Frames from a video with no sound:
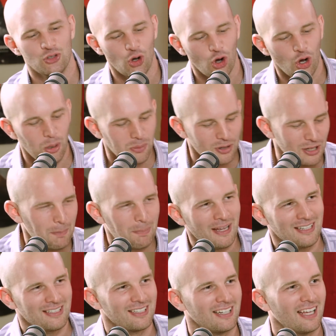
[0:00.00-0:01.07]
normal
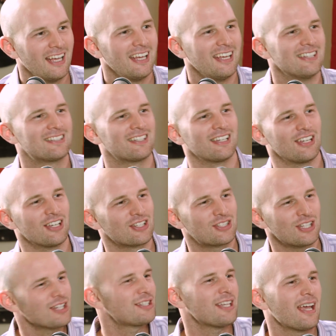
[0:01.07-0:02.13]
opinion. It's you
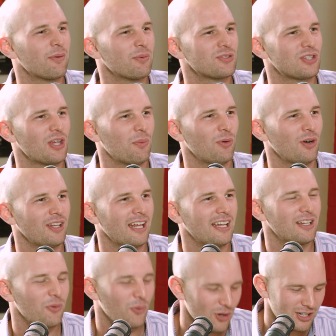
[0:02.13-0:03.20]
sit down with someone and
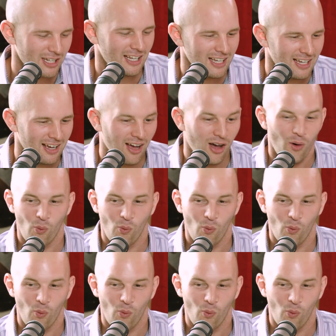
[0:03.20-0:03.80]
you want to hear